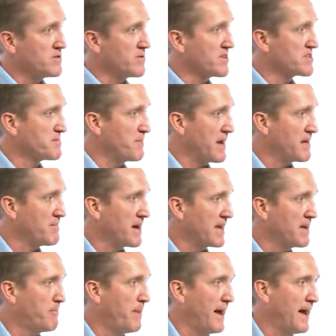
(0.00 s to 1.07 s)
to expand my
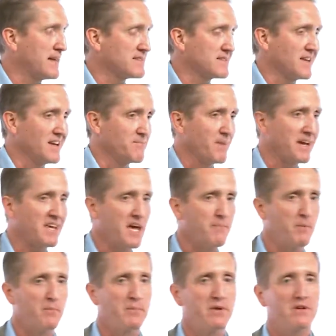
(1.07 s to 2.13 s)
capacity and my
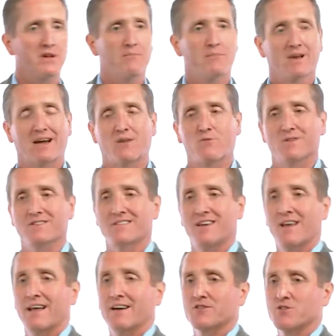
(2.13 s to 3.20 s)
capability, but I wasn't
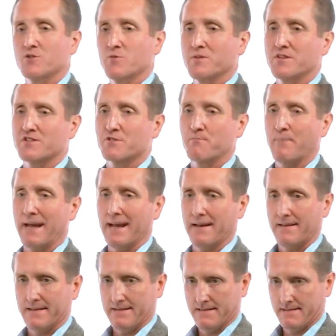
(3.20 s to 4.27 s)
allowed to
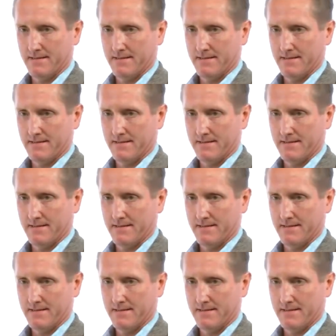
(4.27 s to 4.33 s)
expand.